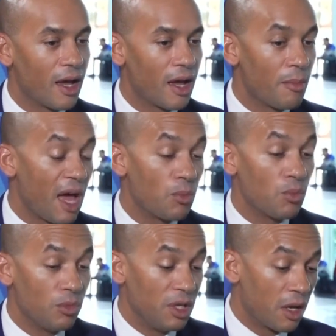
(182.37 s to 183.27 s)
Um,
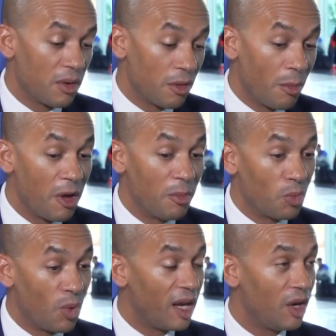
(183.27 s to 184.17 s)
and you know, at the
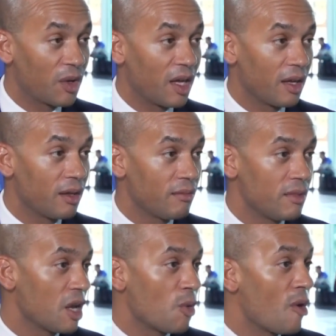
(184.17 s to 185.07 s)
moment, we're
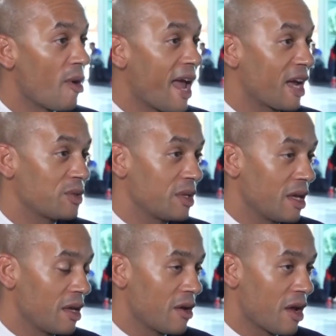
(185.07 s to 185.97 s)
looking. You know, our
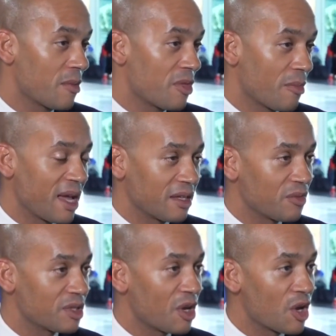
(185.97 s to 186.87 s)
equity um,
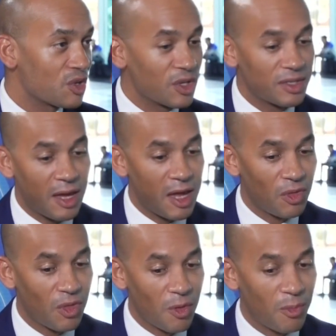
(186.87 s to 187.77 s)
thematic research is
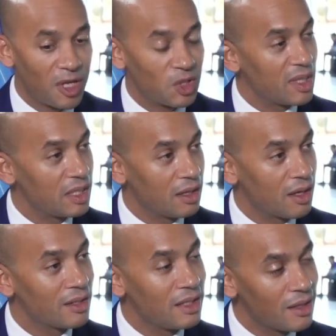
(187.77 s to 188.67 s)
saying that by
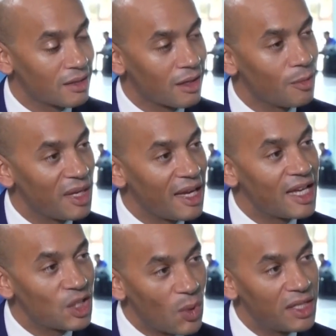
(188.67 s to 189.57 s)
2030, there's going to be
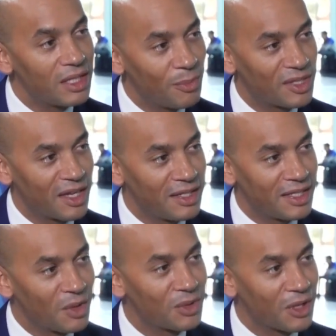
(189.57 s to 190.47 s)
a
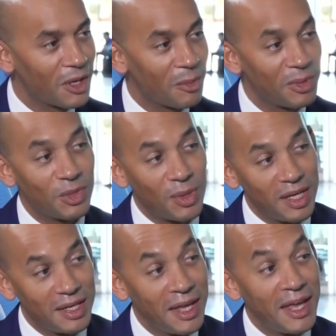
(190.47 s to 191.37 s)
20% delta
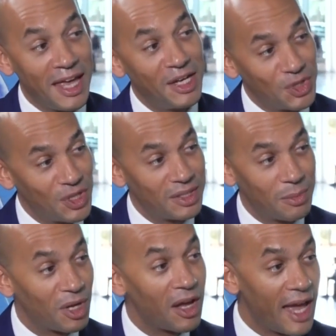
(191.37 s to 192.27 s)
between energy
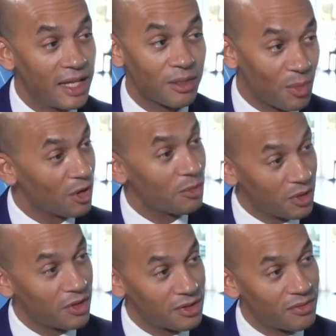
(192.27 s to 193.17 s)
supply and
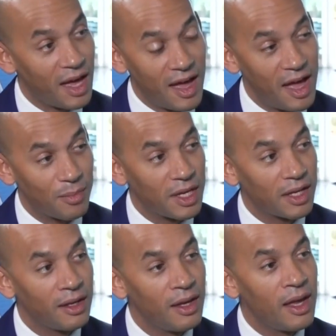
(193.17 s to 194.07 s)
demand because of that
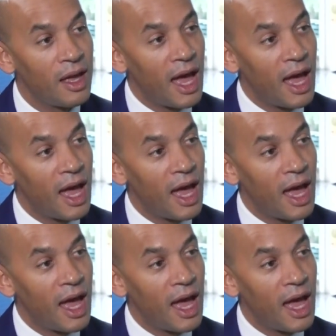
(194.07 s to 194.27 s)
happening.